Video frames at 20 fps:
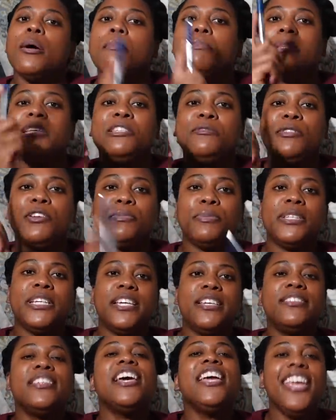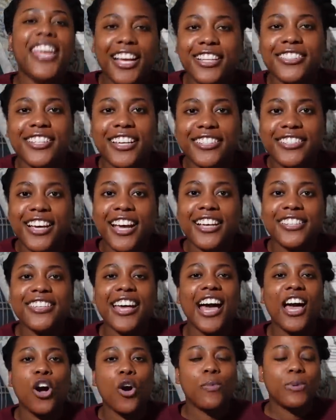please, please, please, yes, yes, yes,
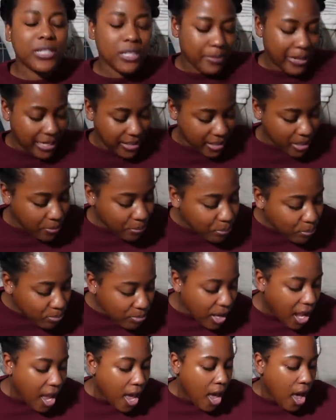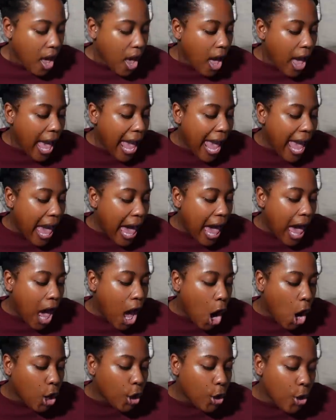I hope it's amazing. All
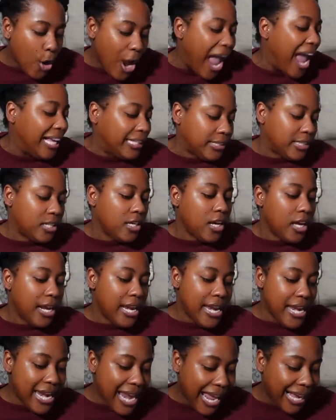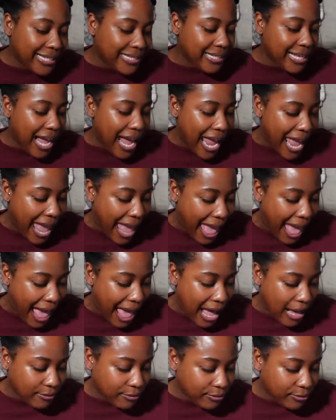right, next I
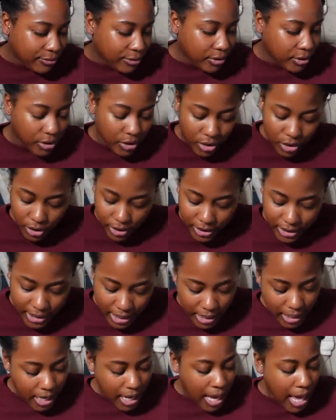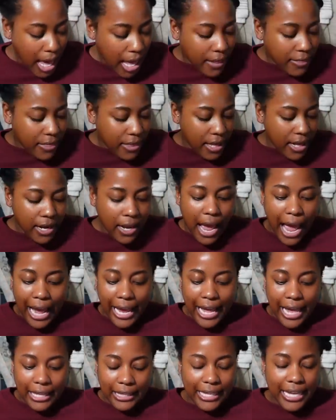have, see, then I
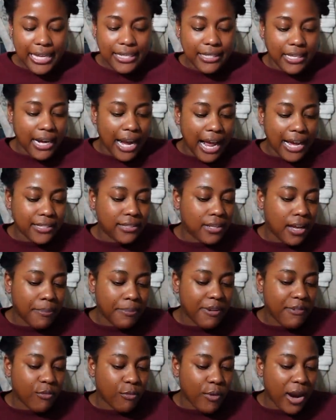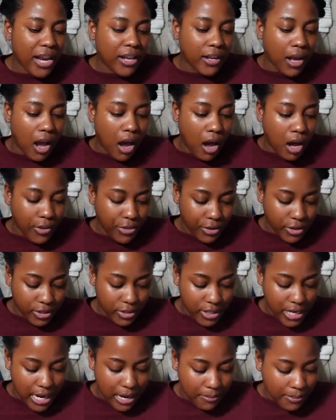got lazy and I stopped even writing the author's
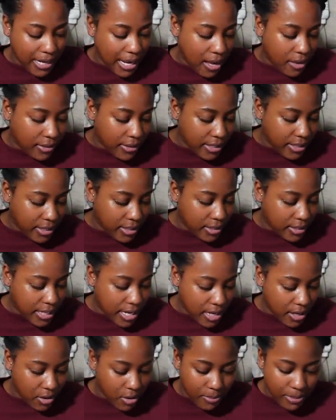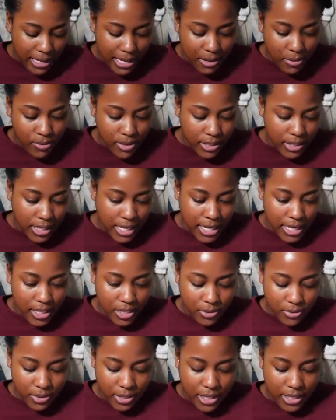name down. This is ghetto, but I was kind
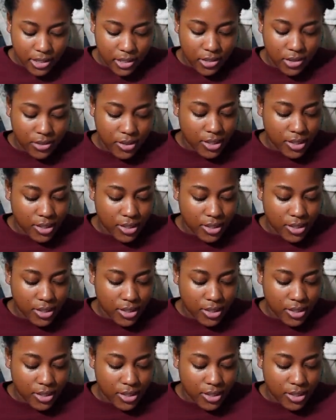of doing this.